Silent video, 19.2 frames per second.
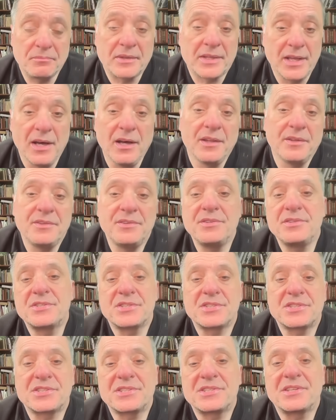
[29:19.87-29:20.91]

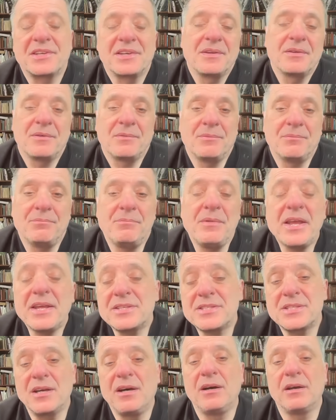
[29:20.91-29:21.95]
guns,
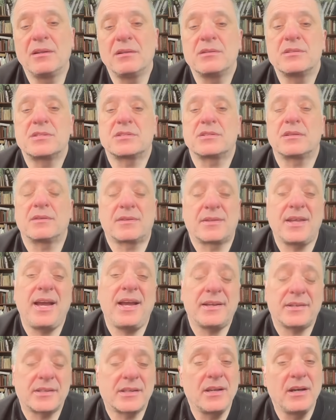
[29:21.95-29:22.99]
missiles,
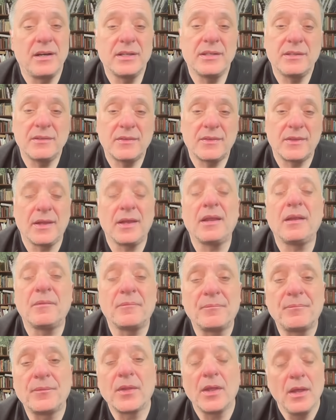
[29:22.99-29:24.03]
that kind of thing.
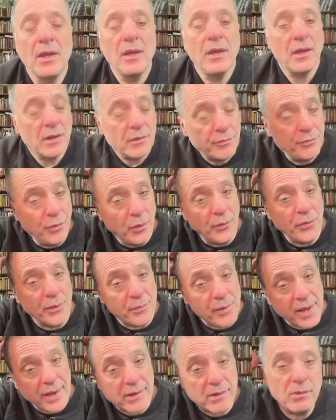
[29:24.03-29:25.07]
For the
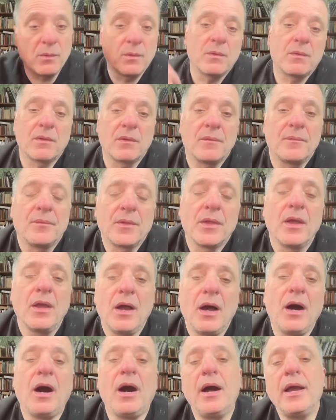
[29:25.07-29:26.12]
record,
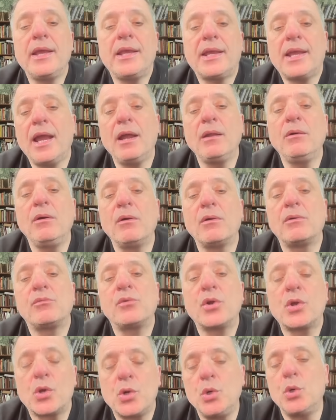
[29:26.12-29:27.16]
I cannot
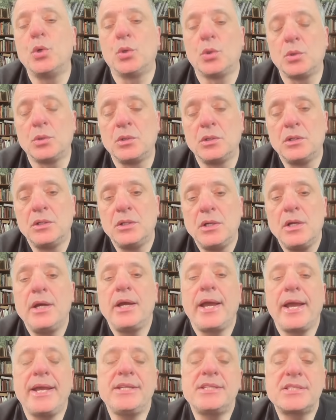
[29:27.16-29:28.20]
recall
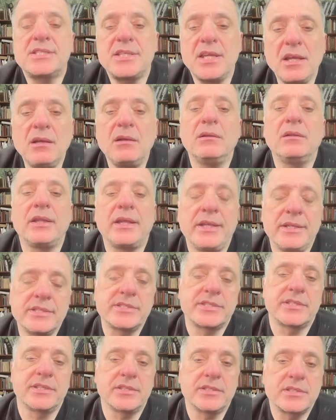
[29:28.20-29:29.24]
a single
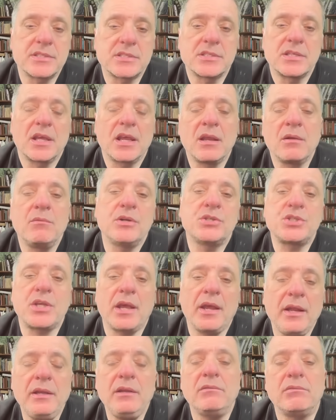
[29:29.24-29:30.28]
instance in which
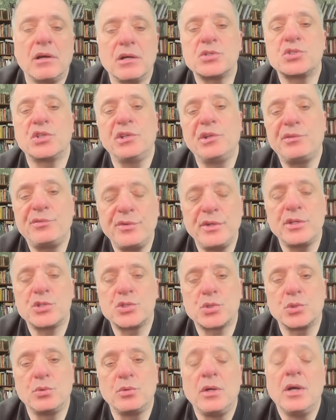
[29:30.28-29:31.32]
any Russian
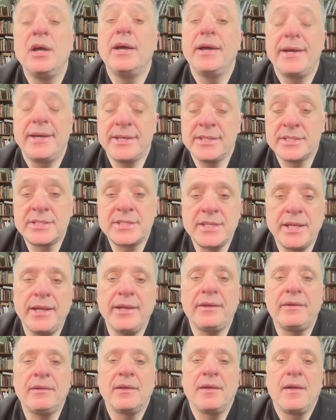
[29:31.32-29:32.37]
official has
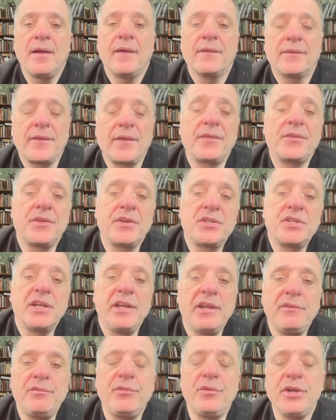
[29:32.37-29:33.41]
said that the
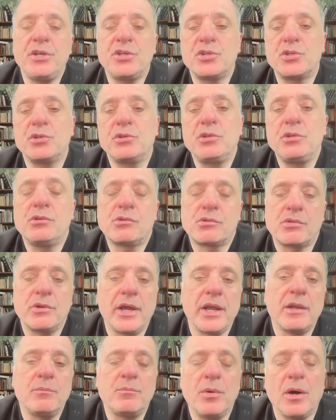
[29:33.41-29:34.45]
delivery to
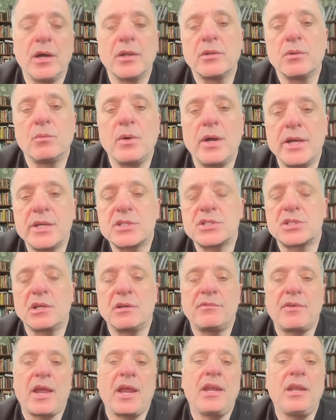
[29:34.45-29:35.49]
Ukraine by the West
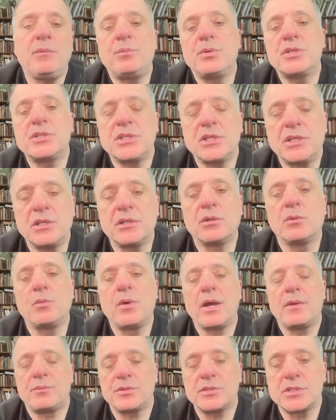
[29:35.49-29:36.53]
of any particular
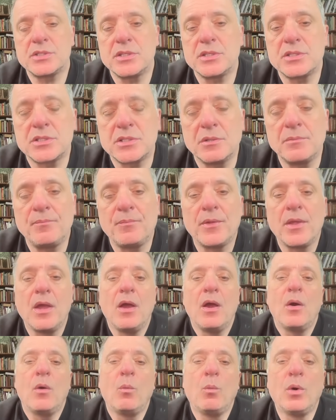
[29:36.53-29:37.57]
weapon system
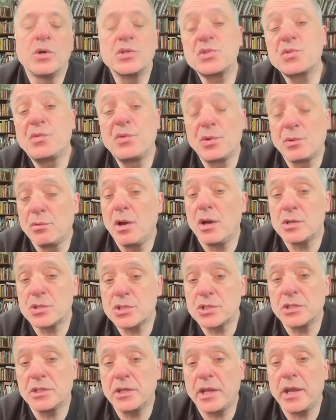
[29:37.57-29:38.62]
was for
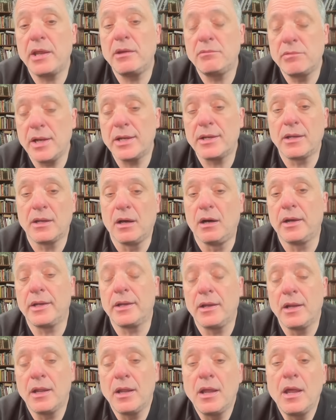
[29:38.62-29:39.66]
Russia a red
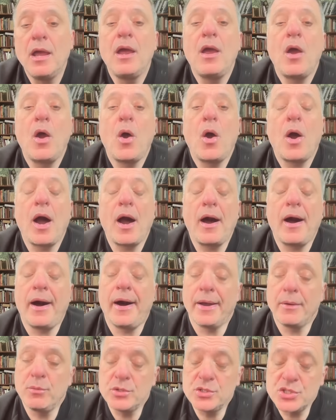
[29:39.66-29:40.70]
line.
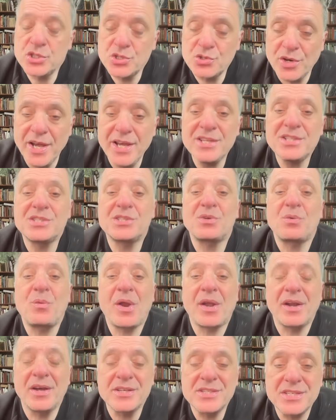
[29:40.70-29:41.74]
I would stress
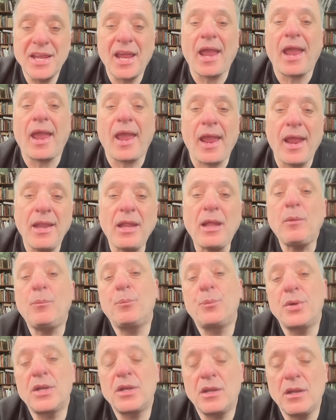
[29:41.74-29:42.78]
when I say any
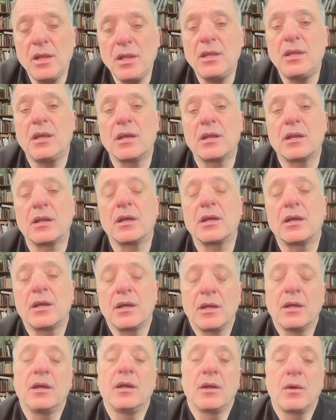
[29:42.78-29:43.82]
particular
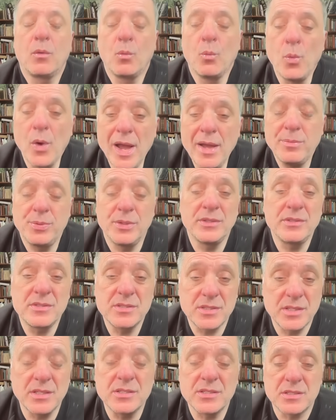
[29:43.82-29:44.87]
weapon
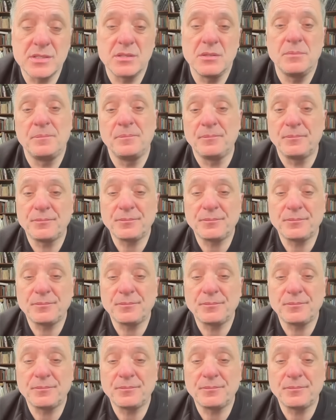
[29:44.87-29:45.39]
system,